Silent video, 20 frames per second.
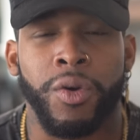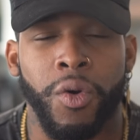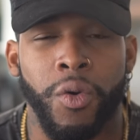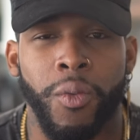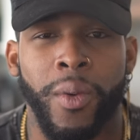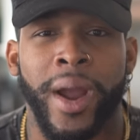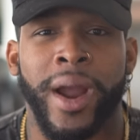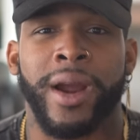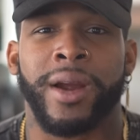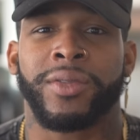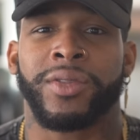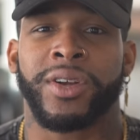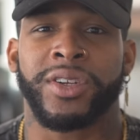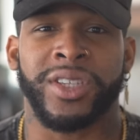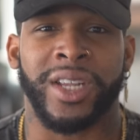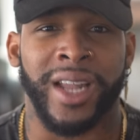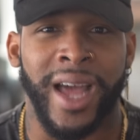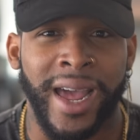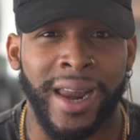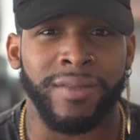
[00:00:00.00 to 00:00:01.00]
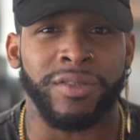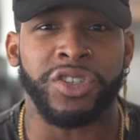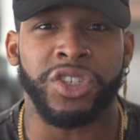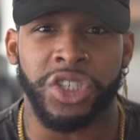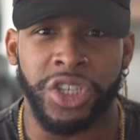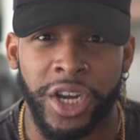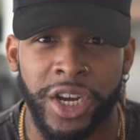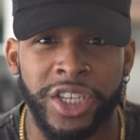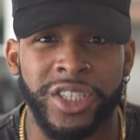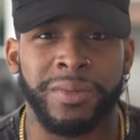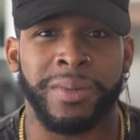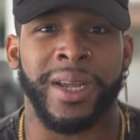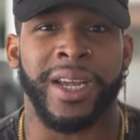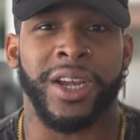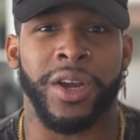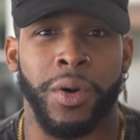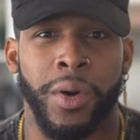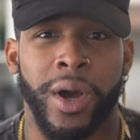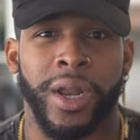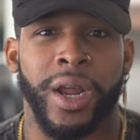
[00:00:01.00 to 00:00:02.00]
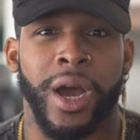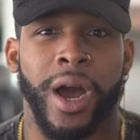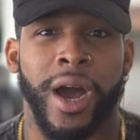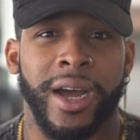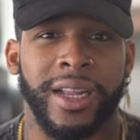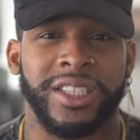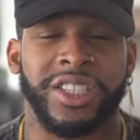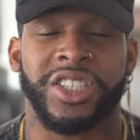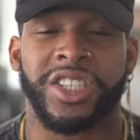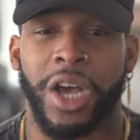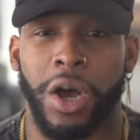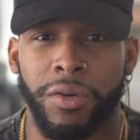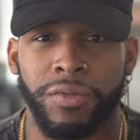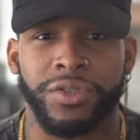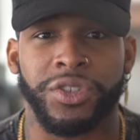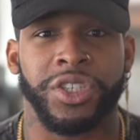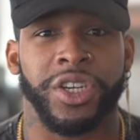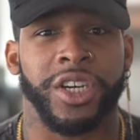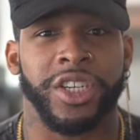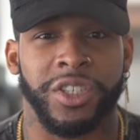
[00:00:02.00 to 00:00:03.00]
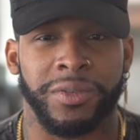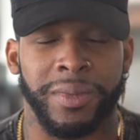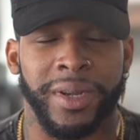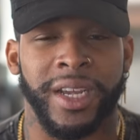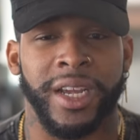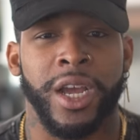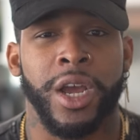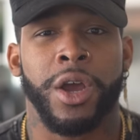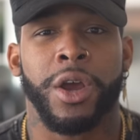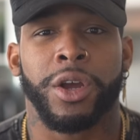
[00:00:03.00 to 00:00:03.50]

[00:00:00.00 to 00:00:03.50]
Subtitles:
where there's a lot of judgment going on, self-judgment